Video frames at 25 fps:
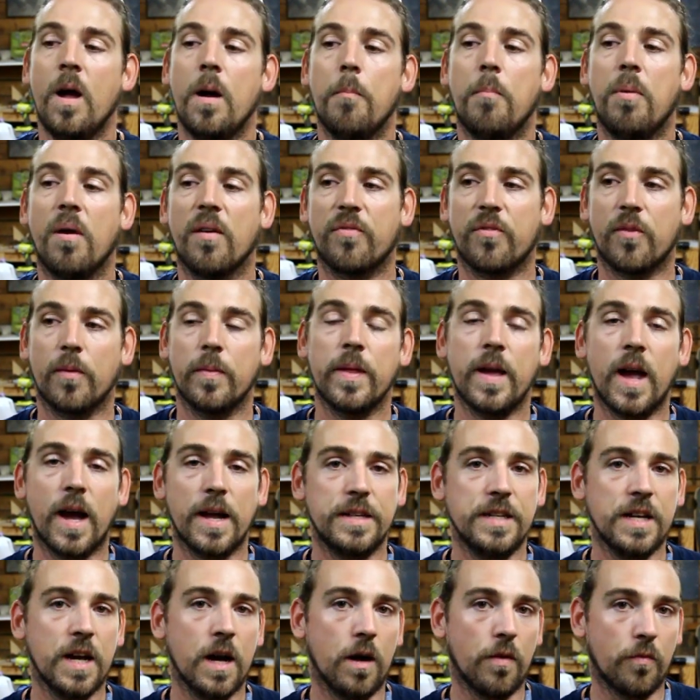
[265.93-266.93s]
But from the
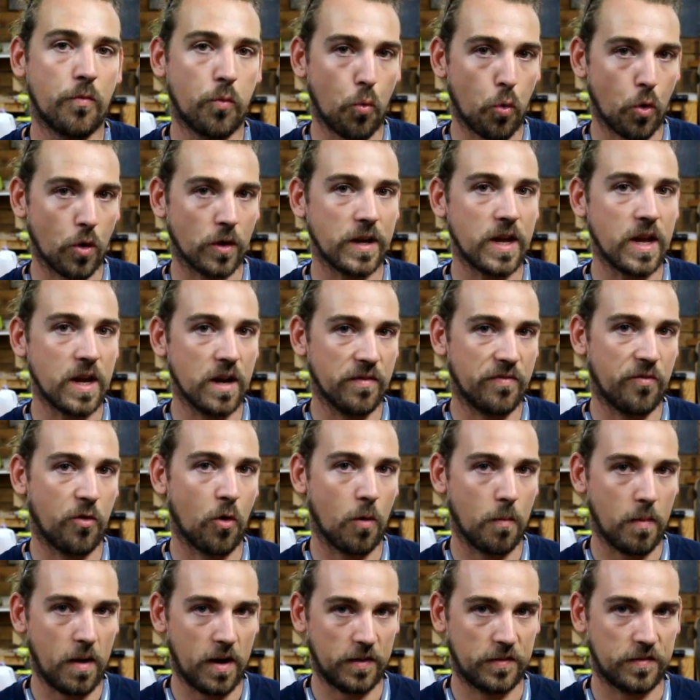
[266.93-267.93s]
idea of working
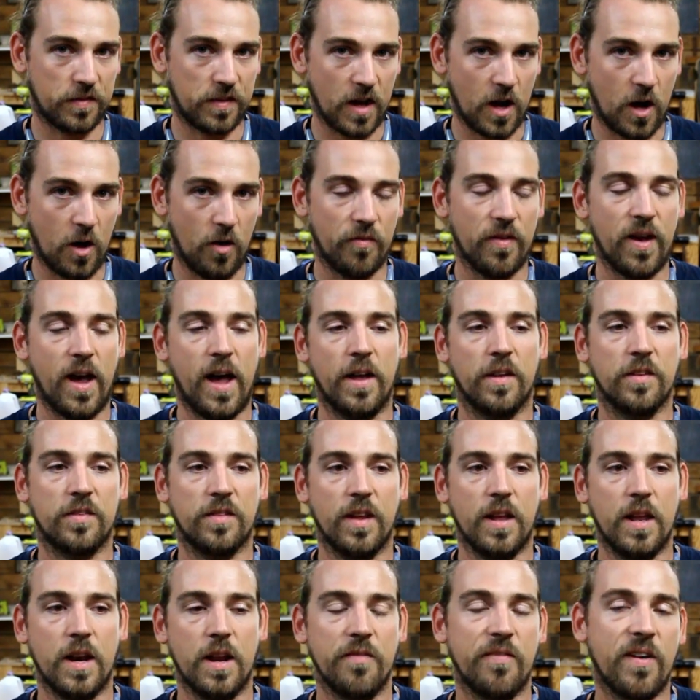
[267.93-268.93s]
for myself, as
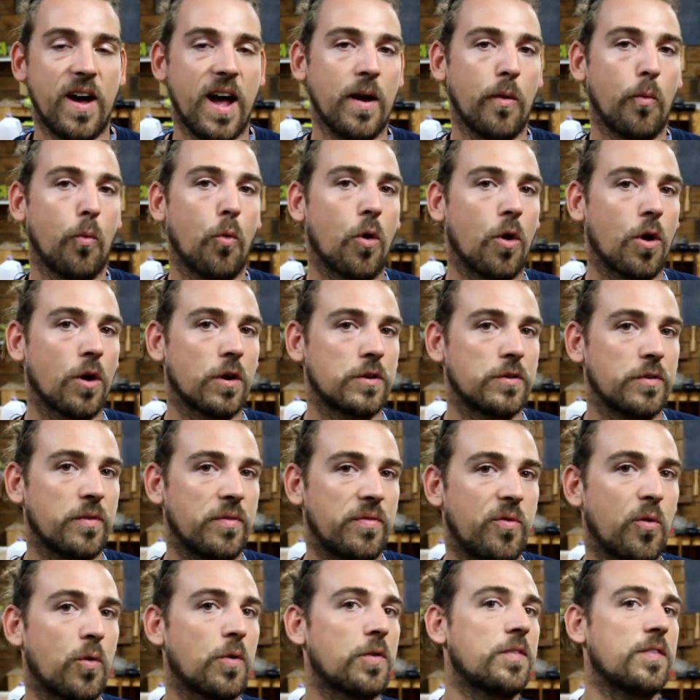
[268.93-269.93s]
in if I worked
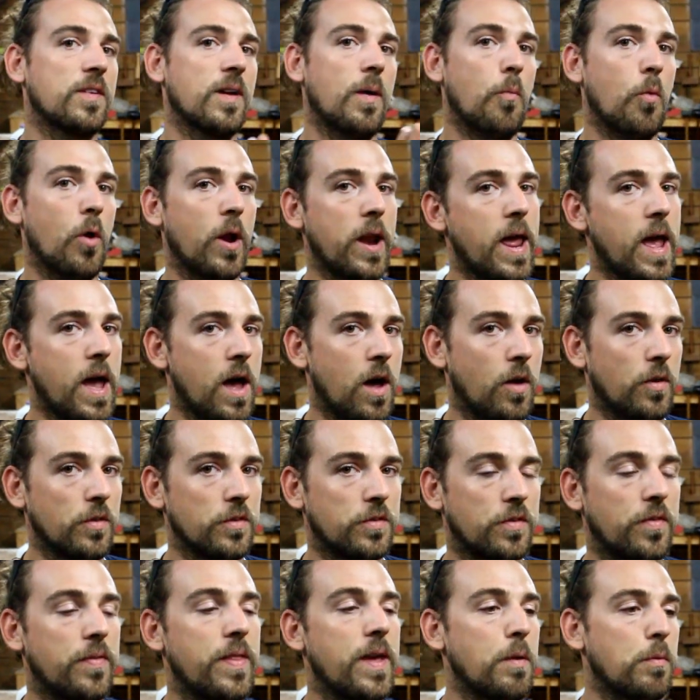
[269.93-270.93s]
for someone
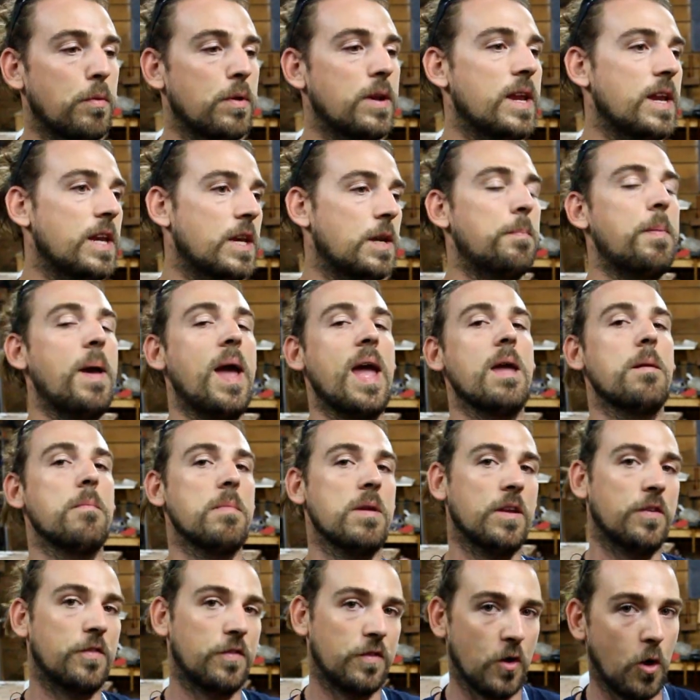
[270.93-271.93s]
else, they would need to pay
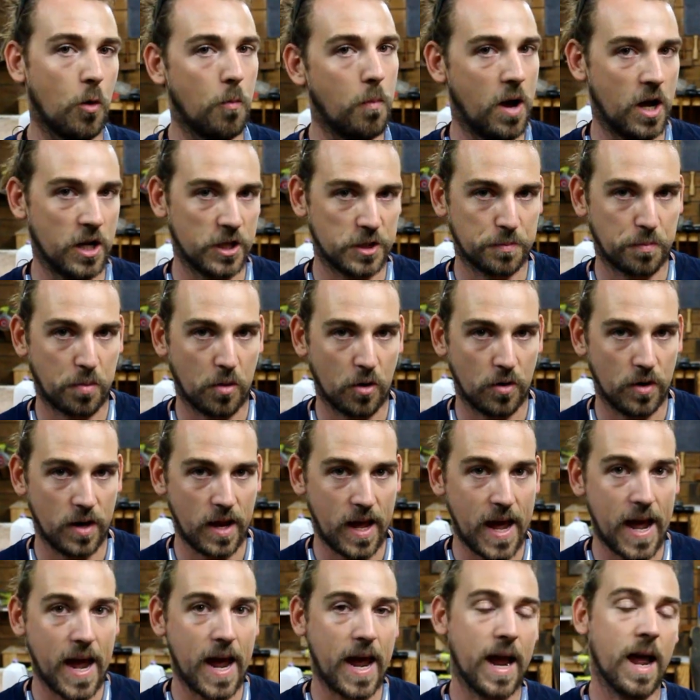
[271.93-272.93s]
me so much per
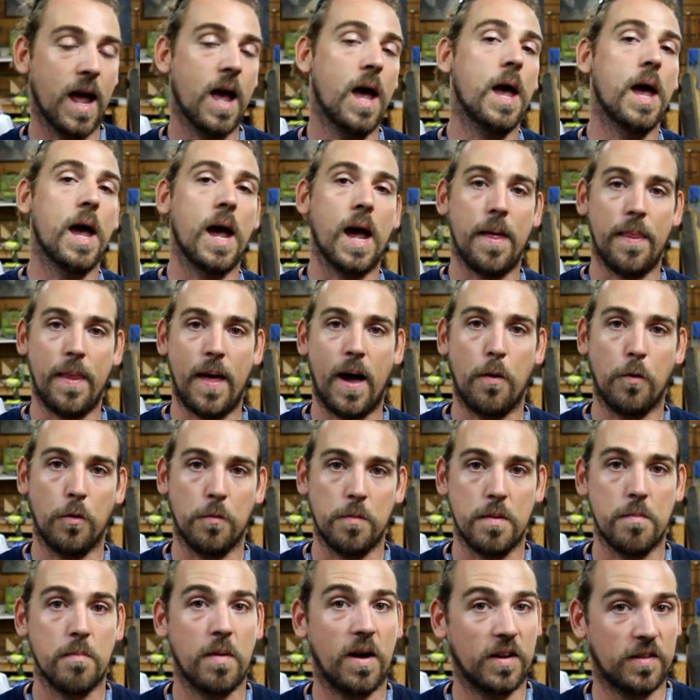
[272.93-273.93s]
day, and that would
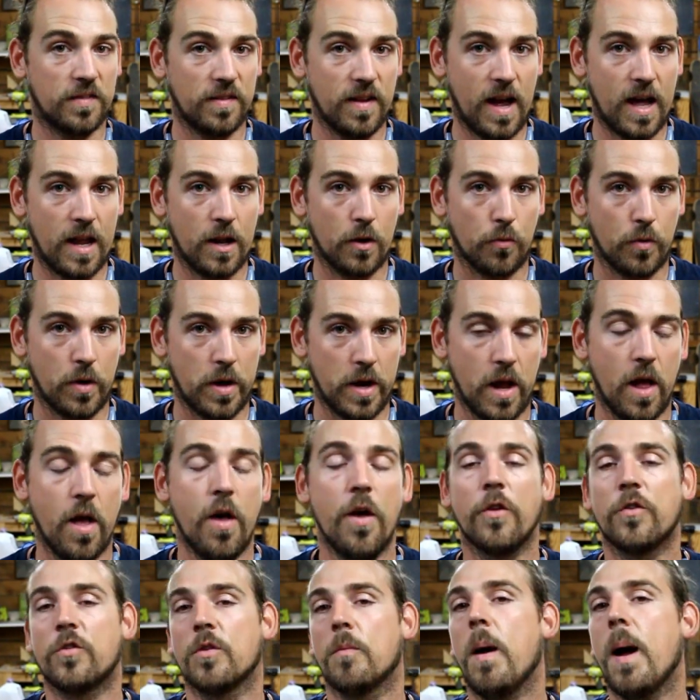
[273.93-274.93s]
be my salary.
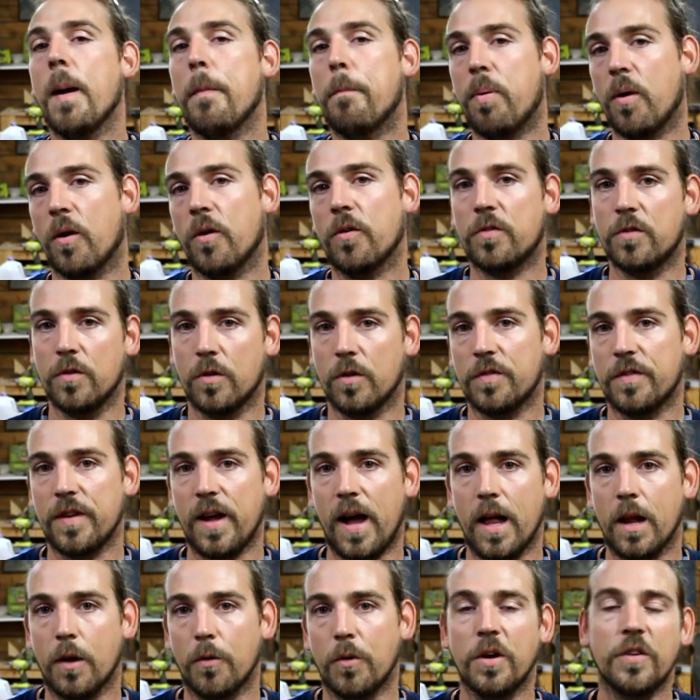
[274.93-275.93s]
So my personal
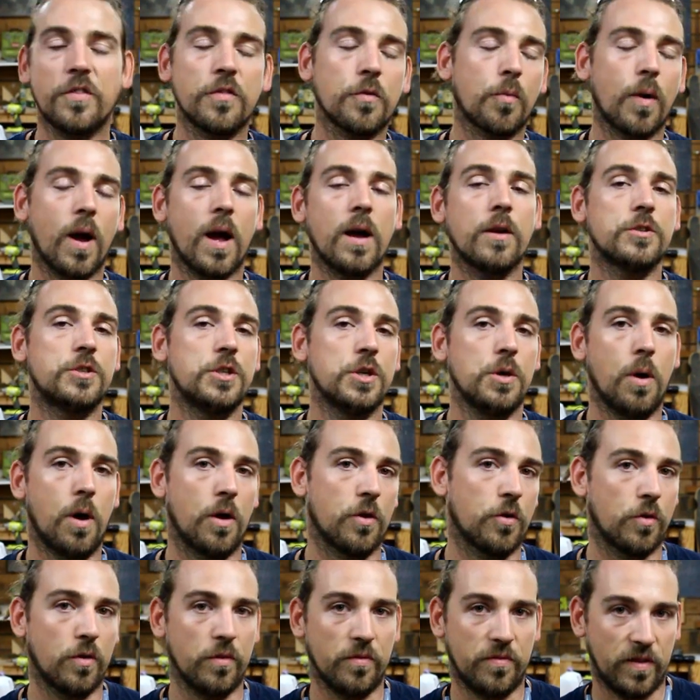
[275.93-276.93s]
salary is around
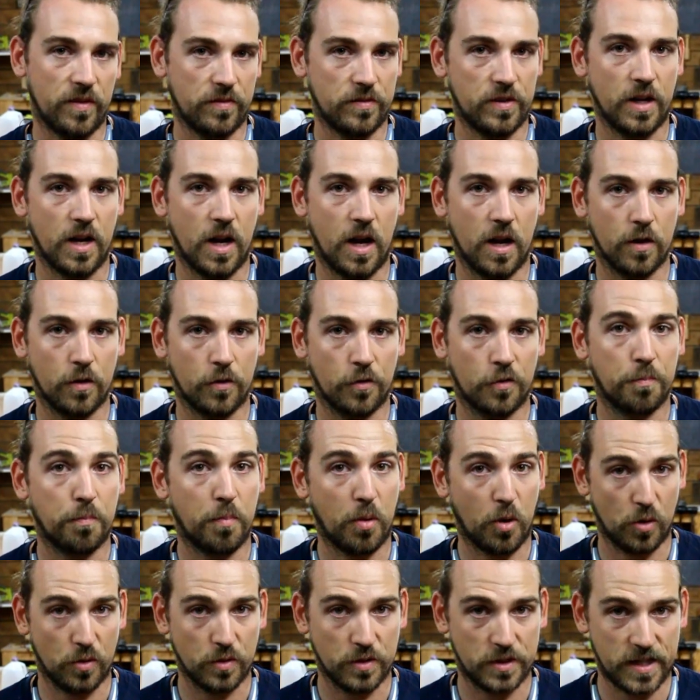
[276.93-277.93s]
$250
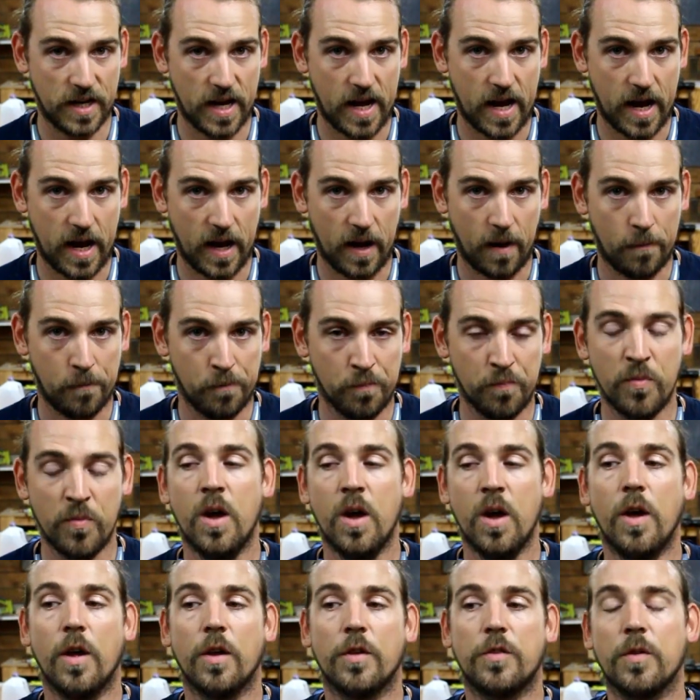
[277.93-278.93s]
per day.
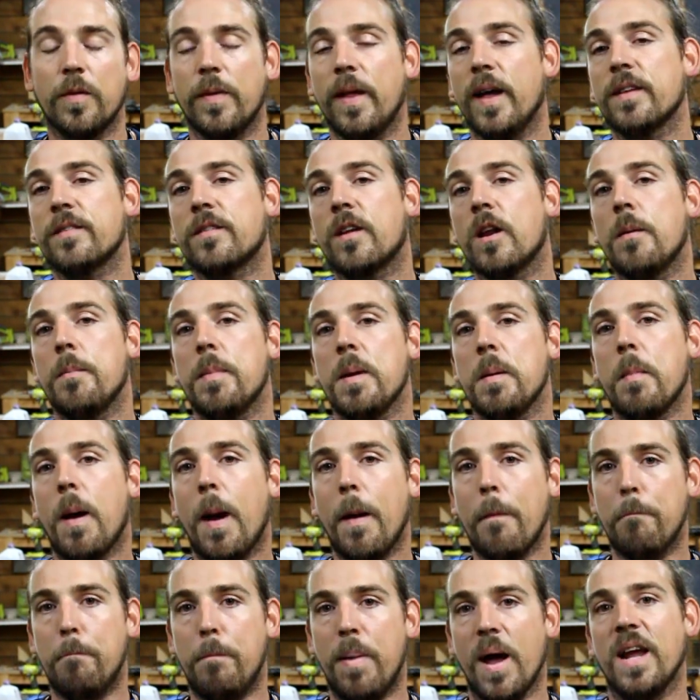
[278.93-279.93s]
So that's going to be my
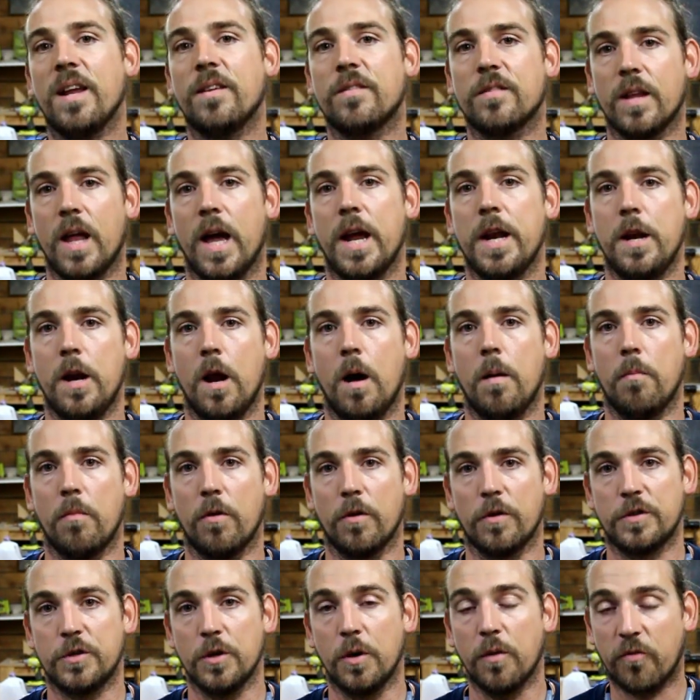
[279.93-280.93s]
baseline
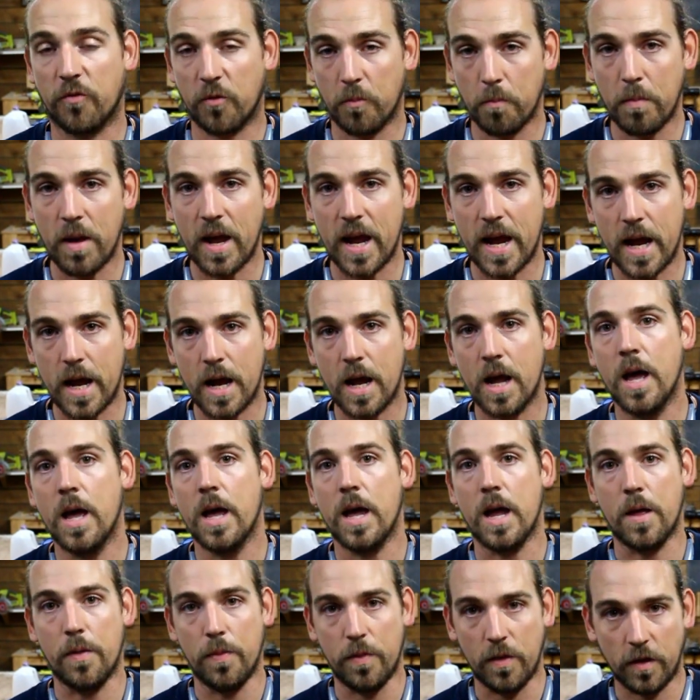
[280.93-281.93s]
number. So for me,
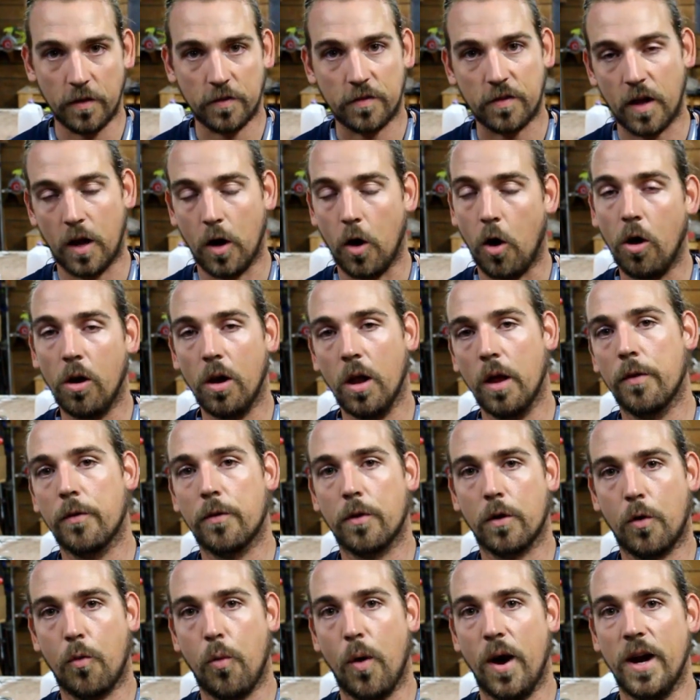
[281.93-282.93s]
in this and all
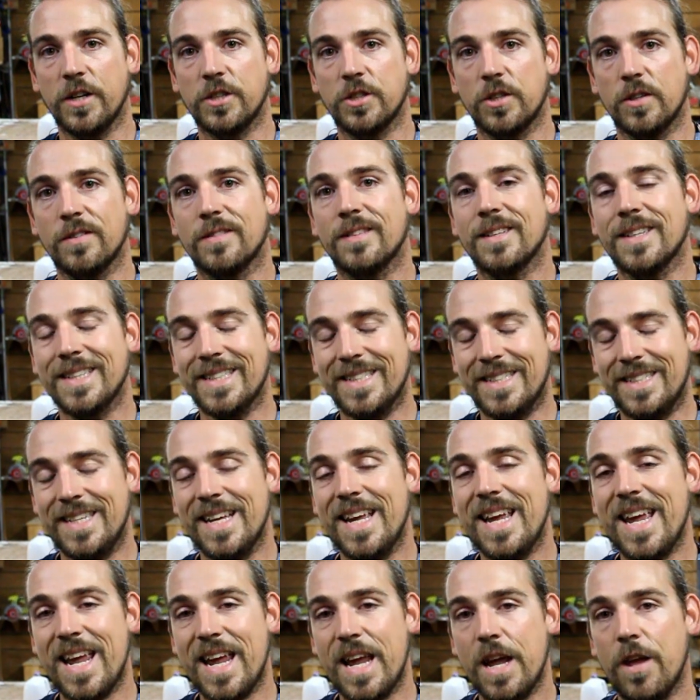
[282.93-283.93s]
other equations,
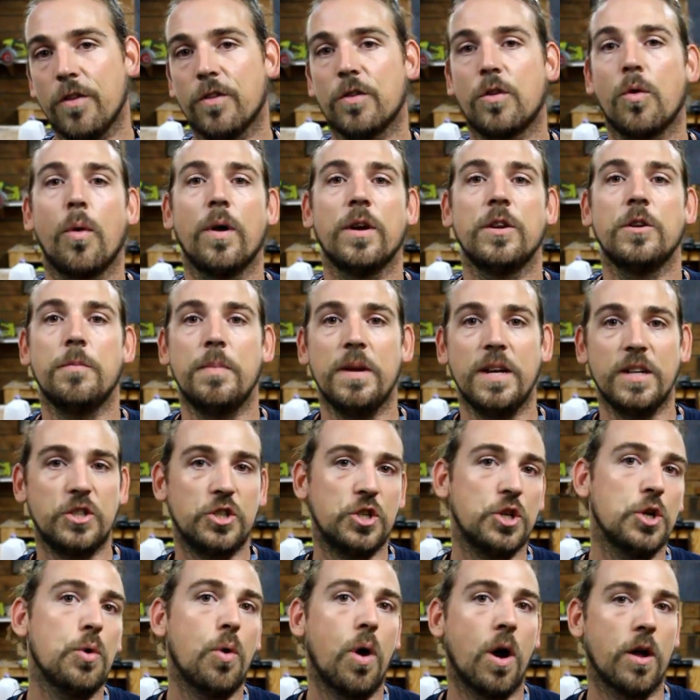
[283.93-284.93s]
D is going to be
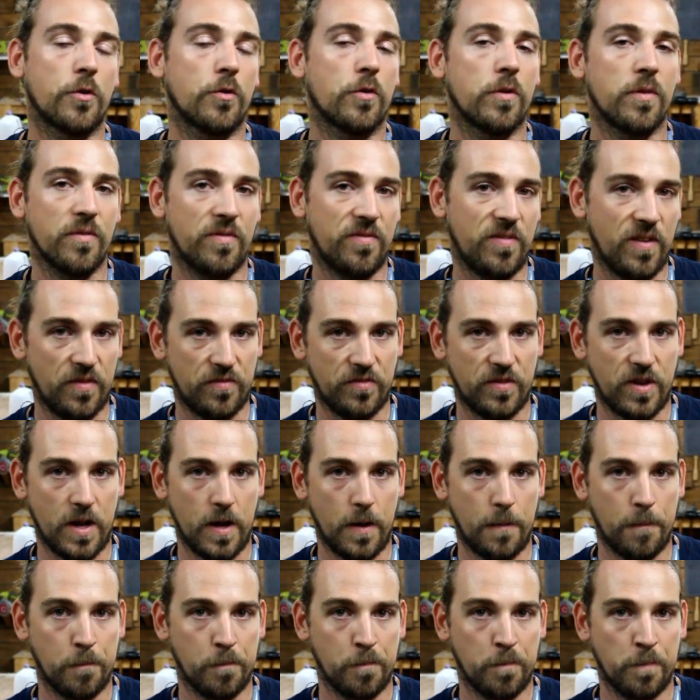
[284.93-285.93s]
250.